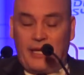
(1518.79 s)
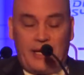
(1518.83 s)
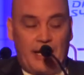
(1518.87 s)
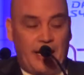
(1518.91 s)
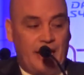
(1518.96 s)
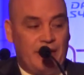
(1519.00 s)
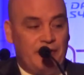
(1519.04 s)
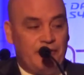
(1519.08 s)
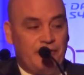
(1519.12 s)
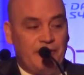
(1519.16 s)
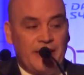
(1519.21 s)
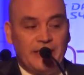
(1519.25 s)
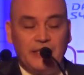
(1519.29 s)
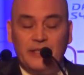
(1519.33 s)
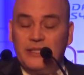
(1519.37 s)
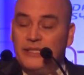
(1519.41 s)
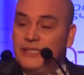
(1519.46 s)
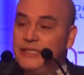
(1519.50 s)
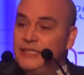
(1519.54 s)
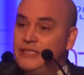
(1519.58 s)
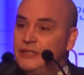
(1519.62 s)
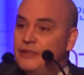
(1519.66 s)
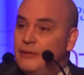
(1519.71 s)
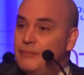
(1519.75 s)
And
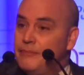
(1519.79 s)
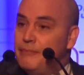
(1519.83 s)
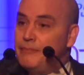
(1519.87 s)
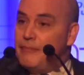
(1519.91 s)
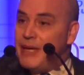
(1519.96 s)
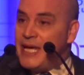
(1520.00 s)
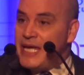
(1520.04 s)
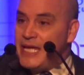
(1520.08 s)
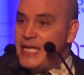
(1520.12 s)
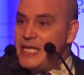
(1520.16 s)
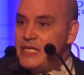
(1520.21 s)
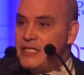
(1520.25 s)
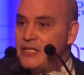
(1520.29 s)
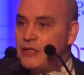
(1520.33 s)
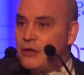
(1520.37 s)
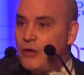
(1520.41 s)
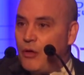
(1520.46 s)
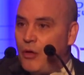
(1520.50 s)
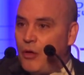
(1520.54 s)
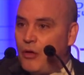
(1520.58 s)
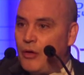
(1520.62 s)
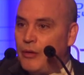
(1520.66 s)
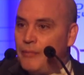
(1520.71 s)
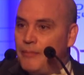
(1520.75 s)
finally, the make
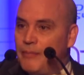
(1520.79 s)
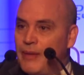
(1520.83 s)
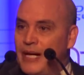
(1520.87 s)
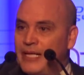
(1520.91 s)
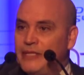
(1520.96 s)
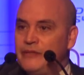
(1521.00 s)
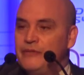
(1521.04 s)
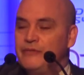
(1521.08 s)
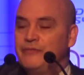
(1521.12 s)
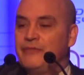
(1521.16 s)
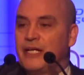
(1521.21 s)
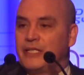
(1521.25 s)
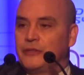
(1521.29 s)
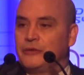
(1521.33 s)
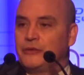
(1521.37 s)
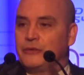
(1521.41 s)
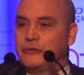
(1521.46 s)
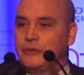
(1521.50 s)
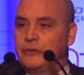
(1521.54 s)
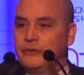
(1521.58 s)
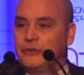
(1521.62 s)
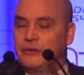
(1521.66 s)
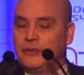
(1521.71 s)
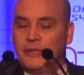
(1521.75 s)
or
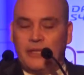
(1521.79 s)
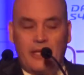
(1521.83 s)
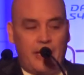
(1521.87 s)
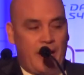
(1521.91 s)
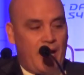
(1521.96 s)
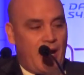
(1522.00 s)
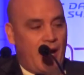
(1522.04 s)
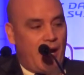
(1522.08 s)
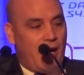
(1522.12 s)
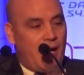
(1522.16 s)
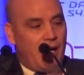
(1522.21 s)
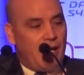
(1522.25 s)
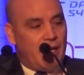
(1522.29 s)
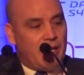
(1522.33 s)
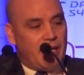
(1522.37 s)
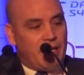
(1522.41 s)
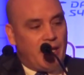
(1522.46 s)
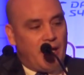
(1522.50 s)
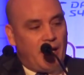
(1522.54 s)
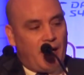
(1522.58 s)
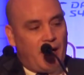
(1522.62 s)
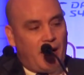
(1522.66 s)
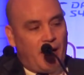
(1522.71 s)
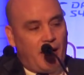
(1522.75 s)
manufacture
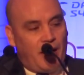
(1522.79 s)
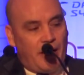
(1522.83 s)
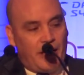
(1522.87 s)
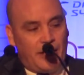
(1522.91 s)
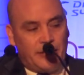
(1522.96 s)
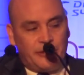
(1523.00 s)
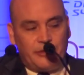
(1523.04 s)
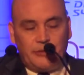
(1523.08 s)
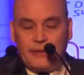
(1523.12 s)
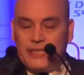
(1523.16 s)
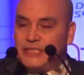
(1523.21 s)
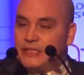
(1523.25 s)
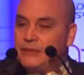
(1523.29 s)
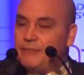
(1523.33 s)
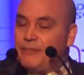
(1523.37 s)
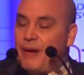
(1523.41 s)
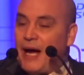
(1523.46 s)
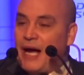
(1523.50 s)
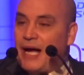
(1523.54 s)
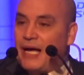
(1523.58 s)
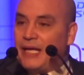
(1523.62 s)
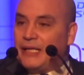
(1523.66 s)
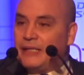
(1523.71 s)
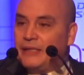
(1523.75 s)
are addressed
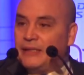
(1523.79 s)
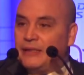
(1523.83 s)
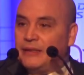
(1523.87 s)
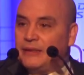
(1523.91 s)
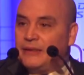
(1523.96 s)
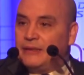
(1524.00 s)
by